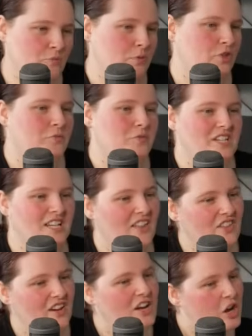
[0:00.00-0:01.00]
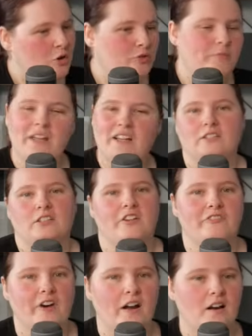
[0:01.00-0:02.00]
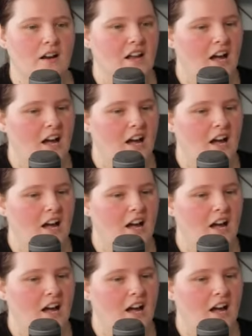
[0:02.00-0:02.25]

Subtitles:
put them together would be a lot of fun.